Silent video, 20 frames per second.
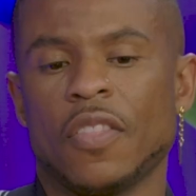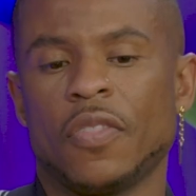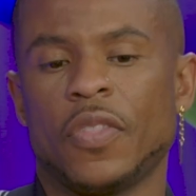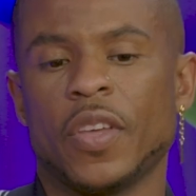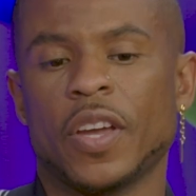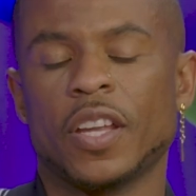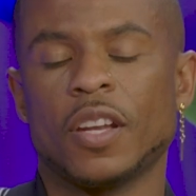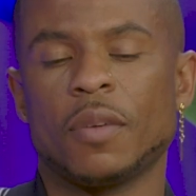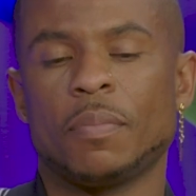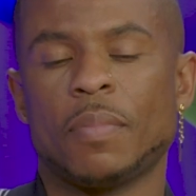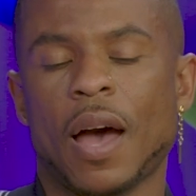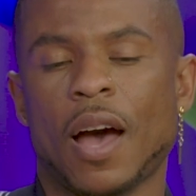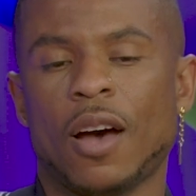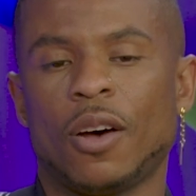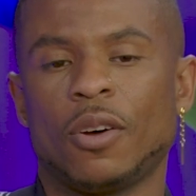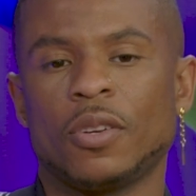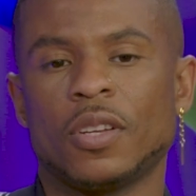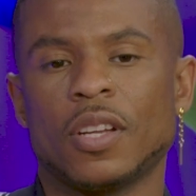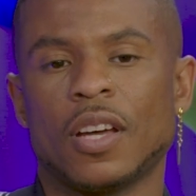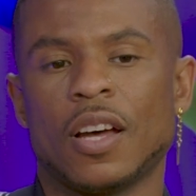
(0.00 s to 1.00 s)
Thinking
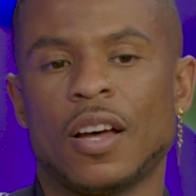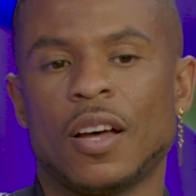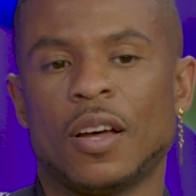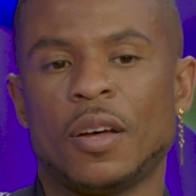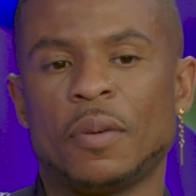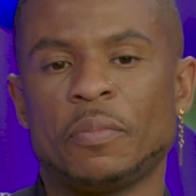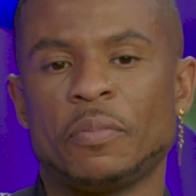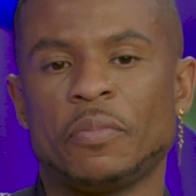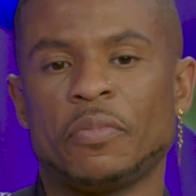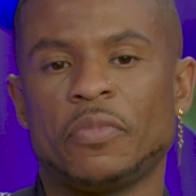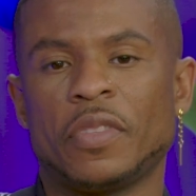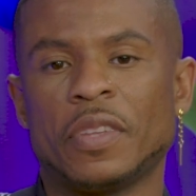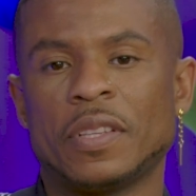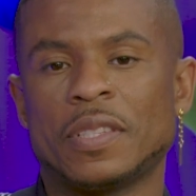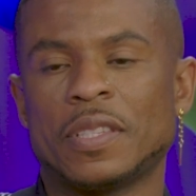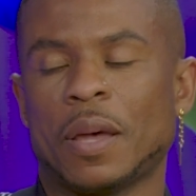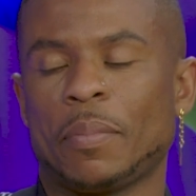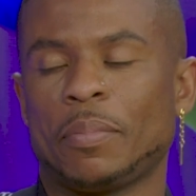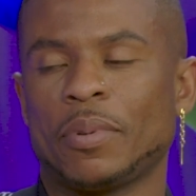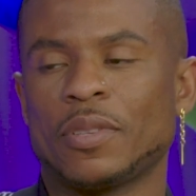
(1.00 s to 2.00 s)
about
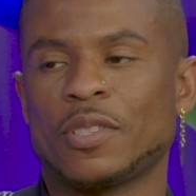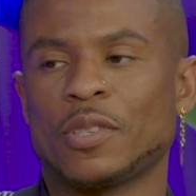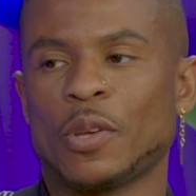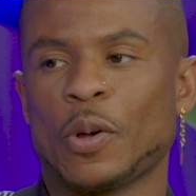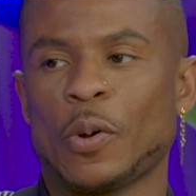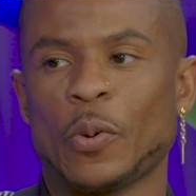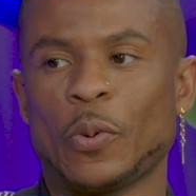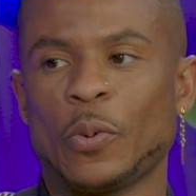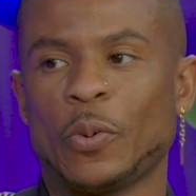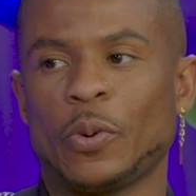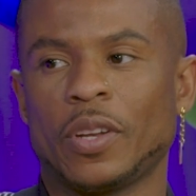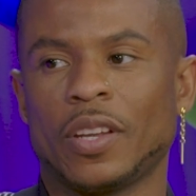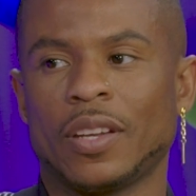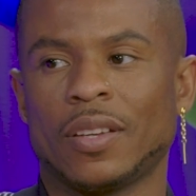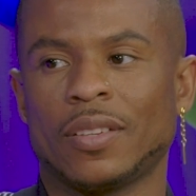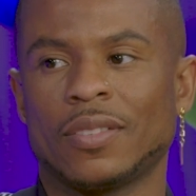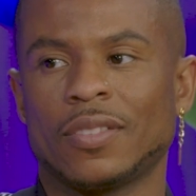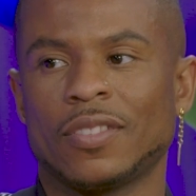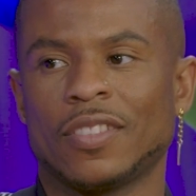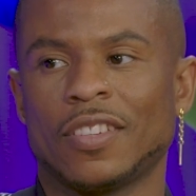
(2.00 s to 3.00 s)
this episode
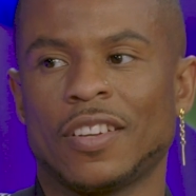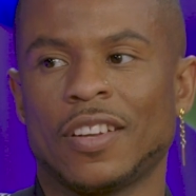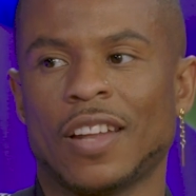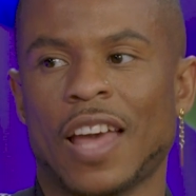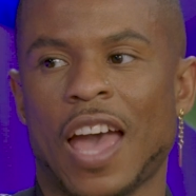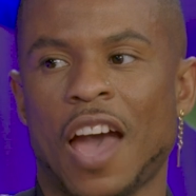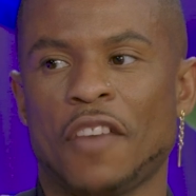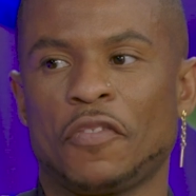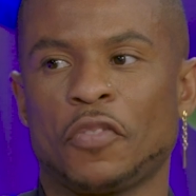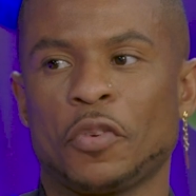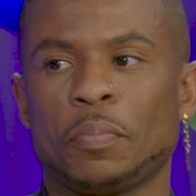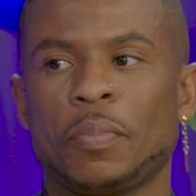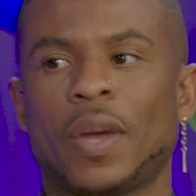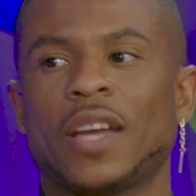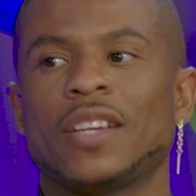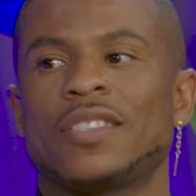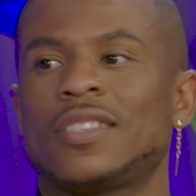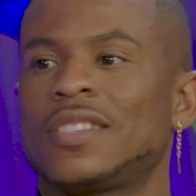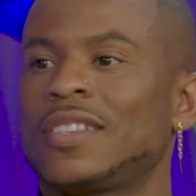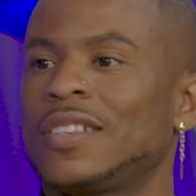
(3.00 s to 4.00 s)
and
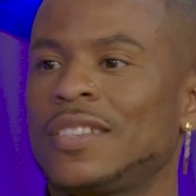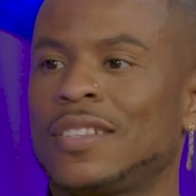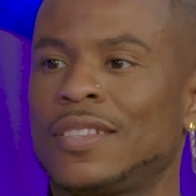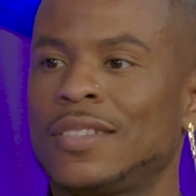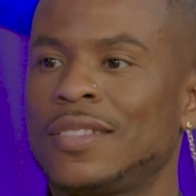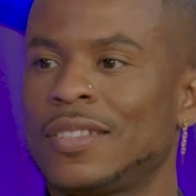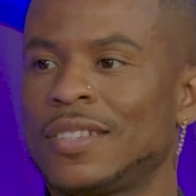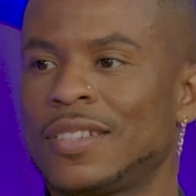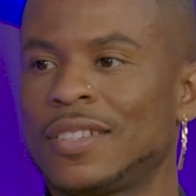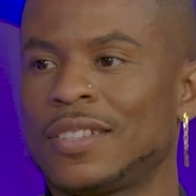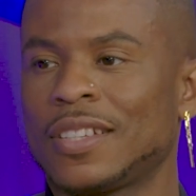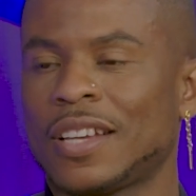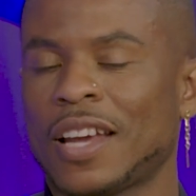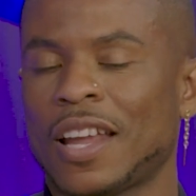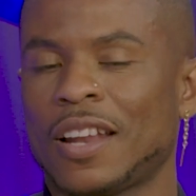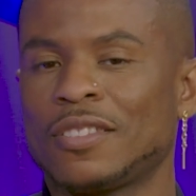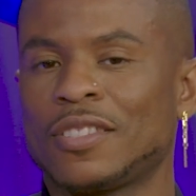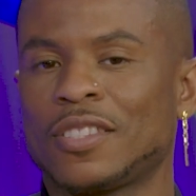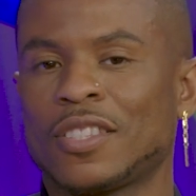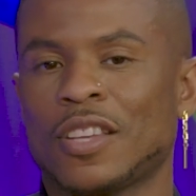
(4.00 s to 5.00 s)
affirmation to
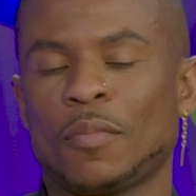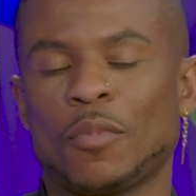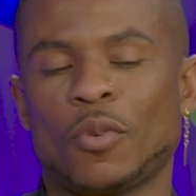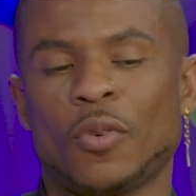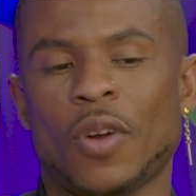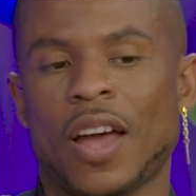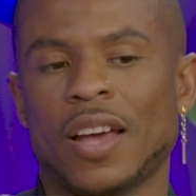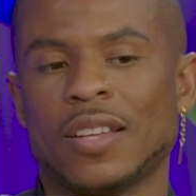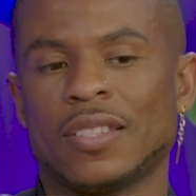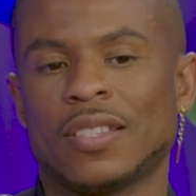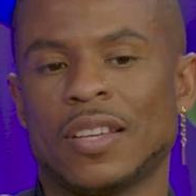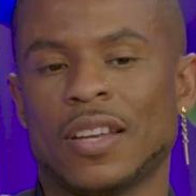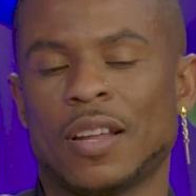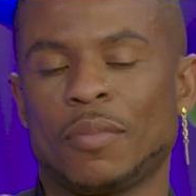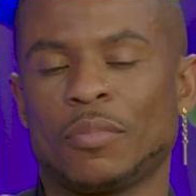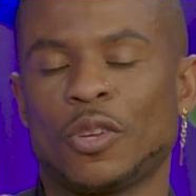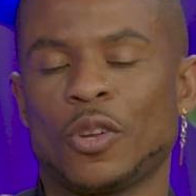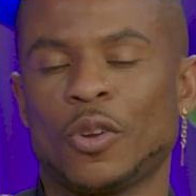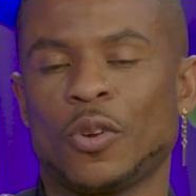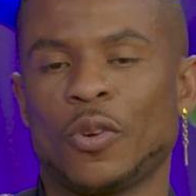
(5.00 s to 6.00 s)
kind of summarize it,
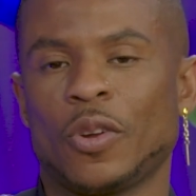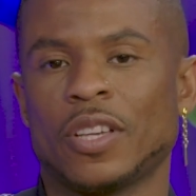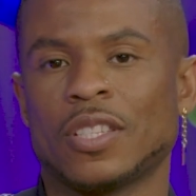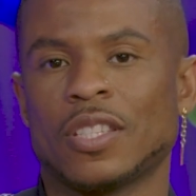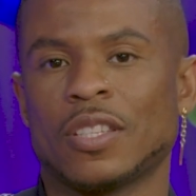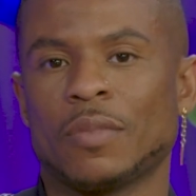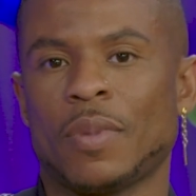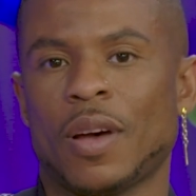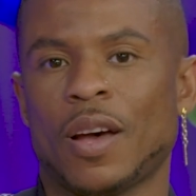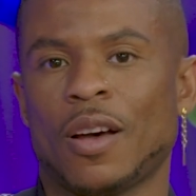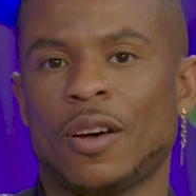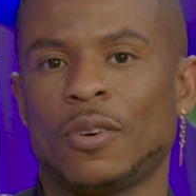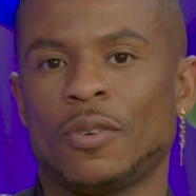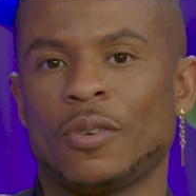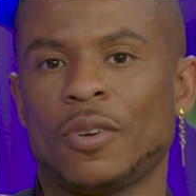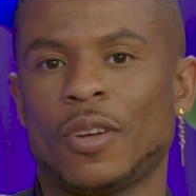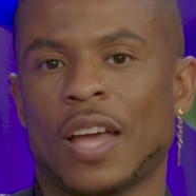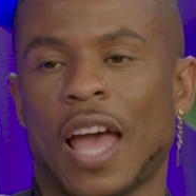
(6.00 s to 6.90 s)
I'm curious about,